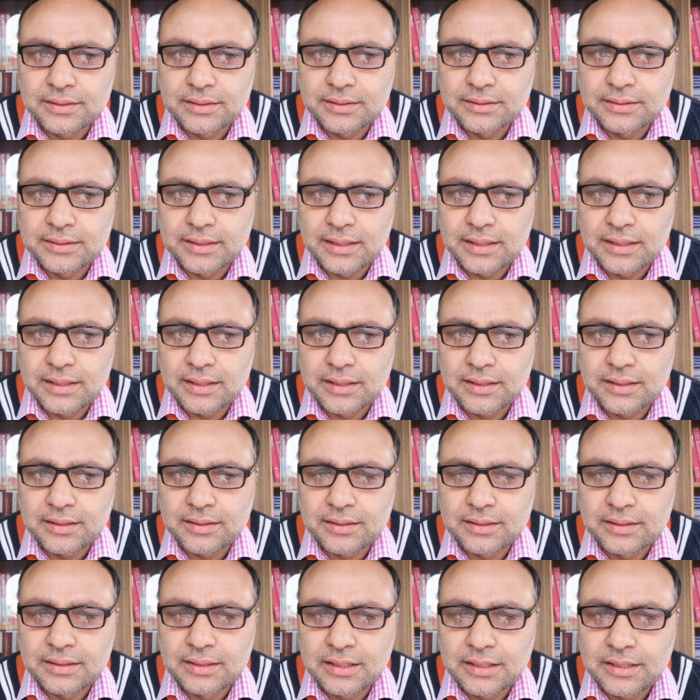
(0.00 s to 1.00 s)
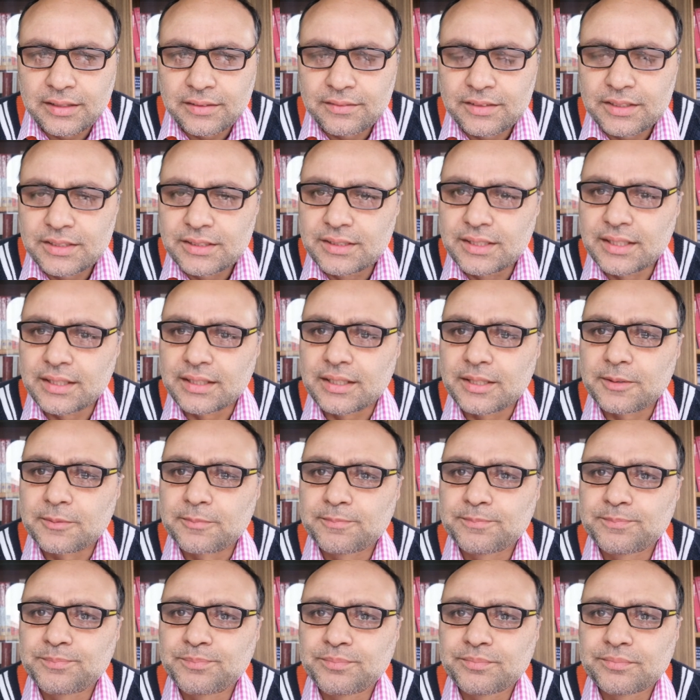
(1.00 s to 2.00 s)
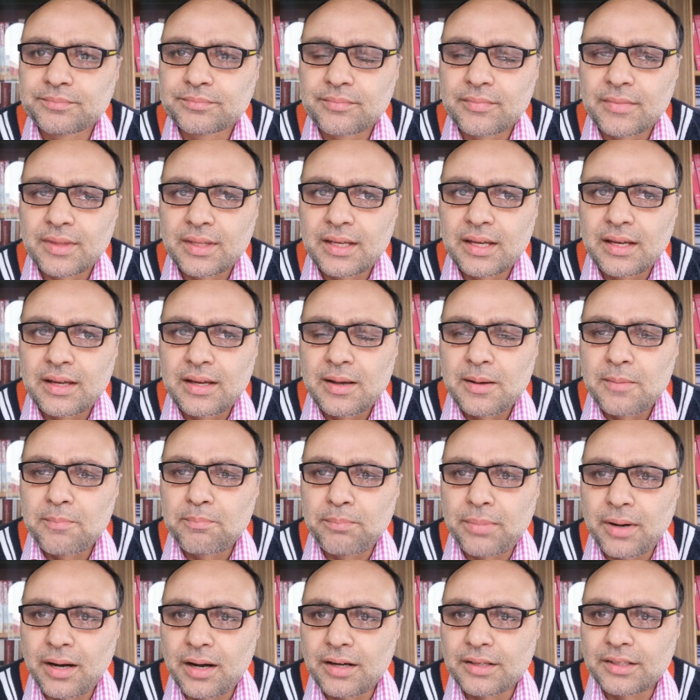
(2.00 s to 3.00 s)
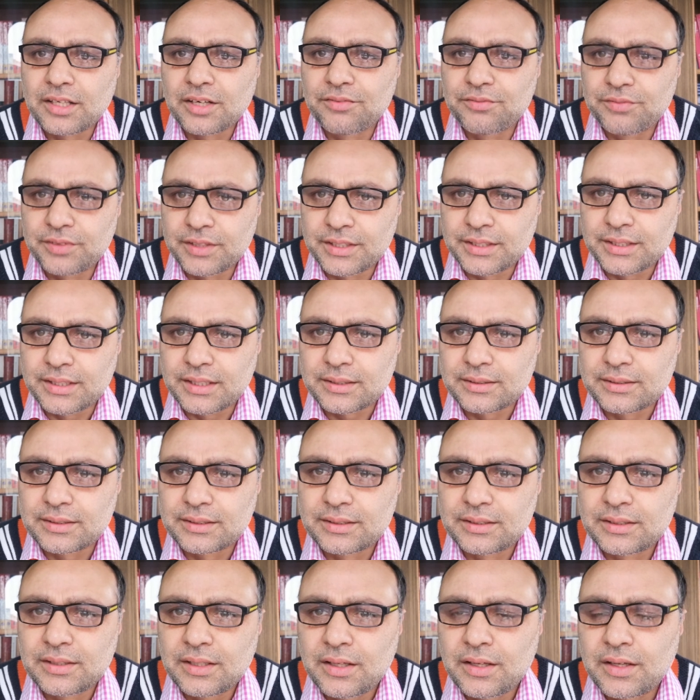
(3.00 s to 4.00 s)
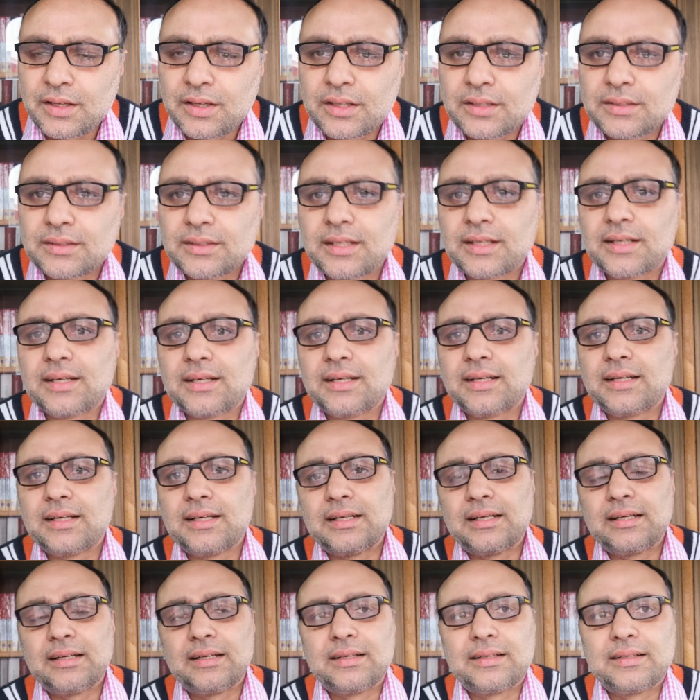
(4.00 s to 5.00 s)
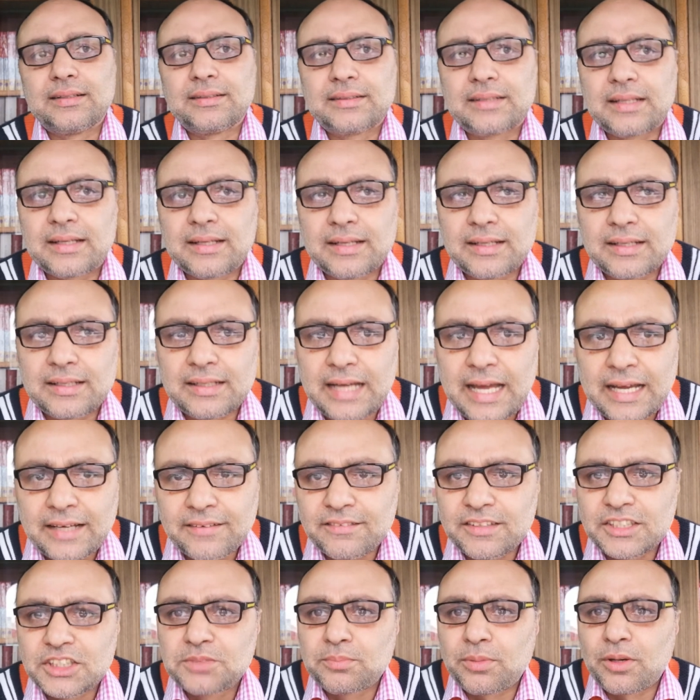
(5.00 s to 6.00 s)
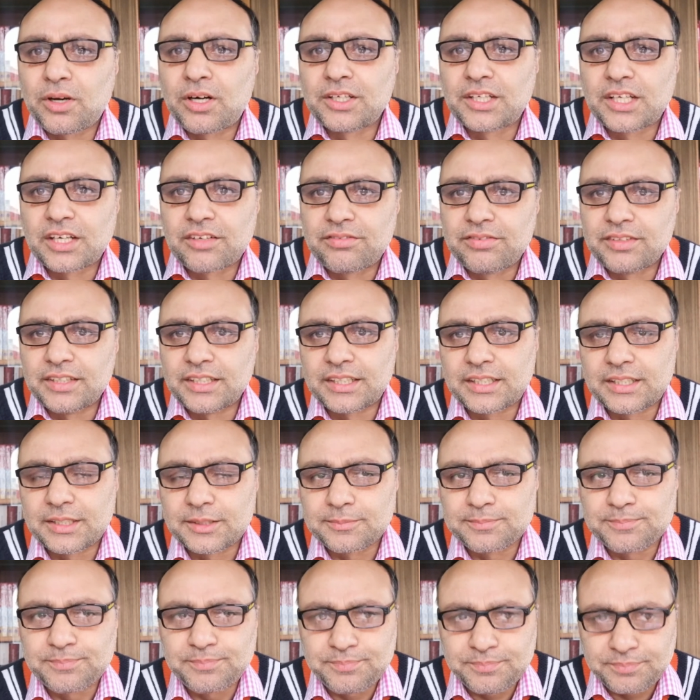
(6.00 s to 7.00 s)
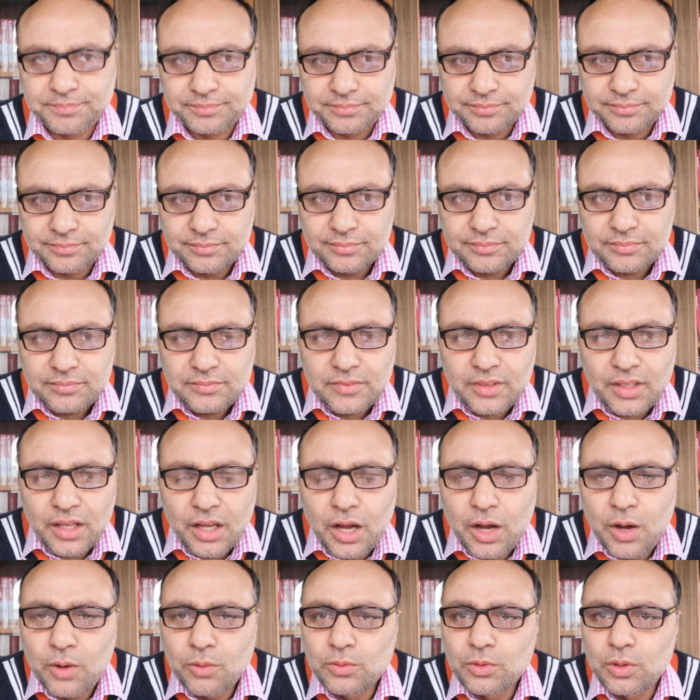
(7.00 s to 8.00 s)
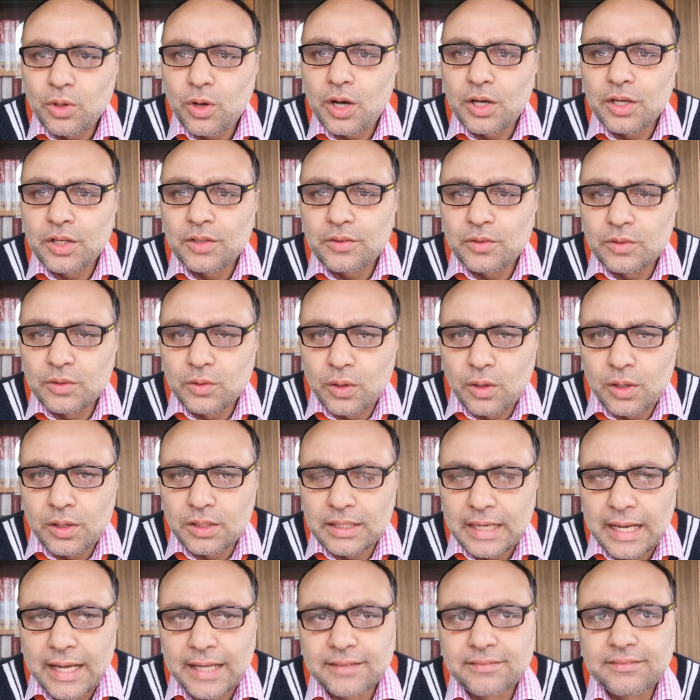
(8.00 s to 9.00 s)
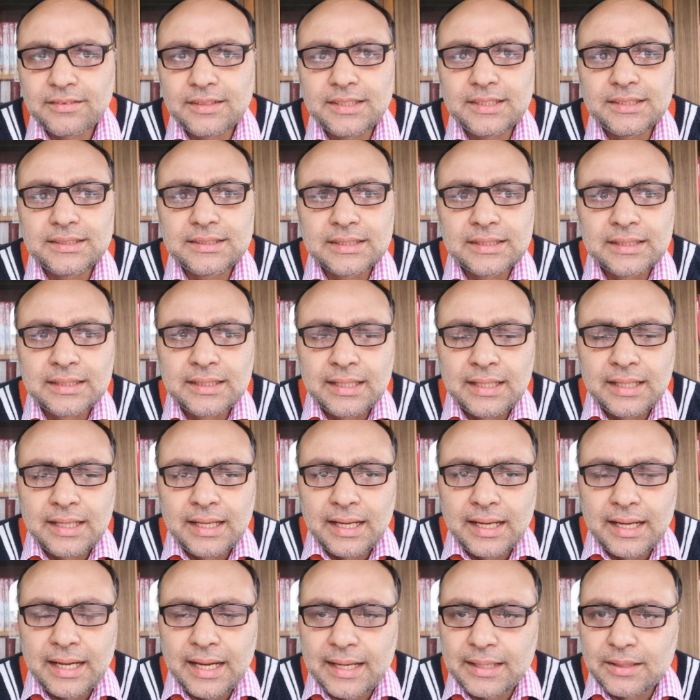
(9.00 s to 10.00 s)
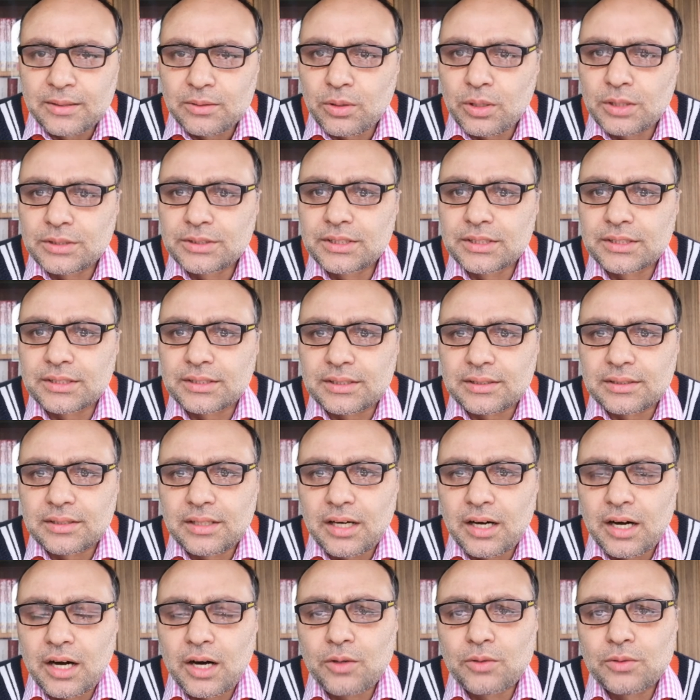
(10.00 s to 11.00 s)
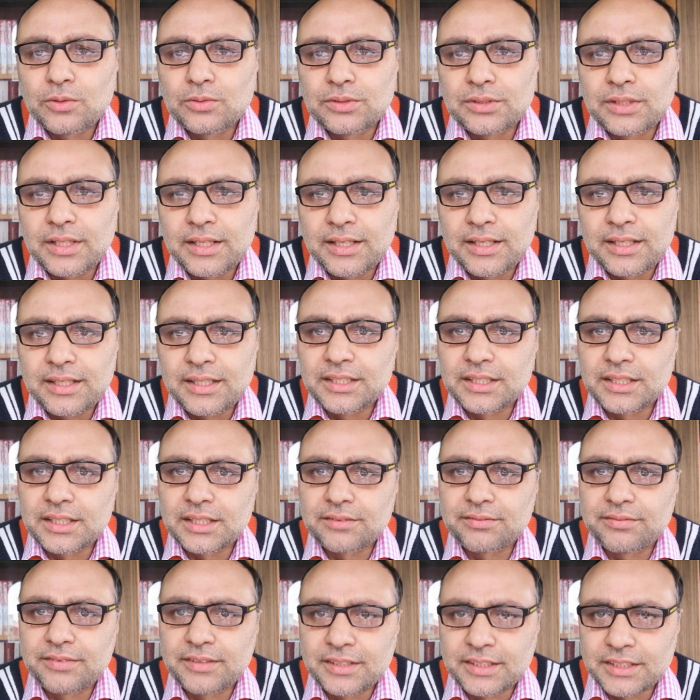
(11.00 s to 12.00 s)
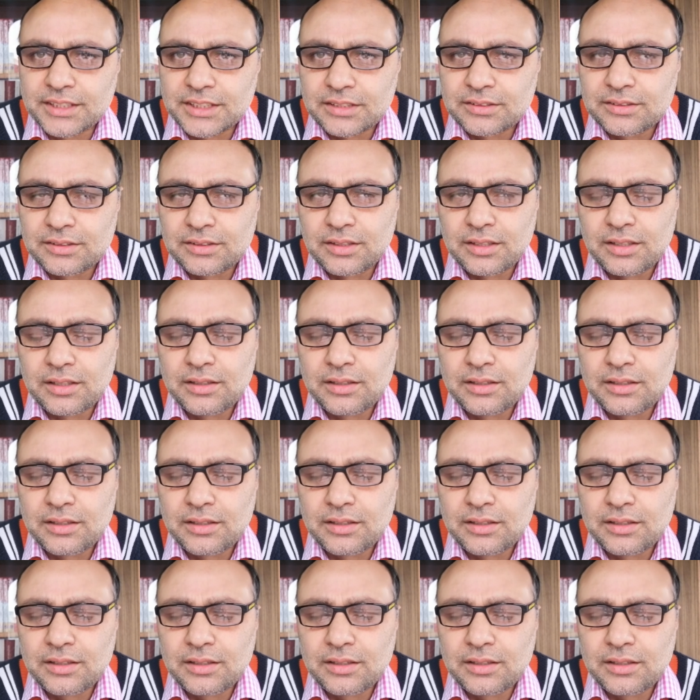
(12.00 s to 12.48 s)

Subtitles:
the linguistic part of it, the the language part of it, how language and logic, how they interface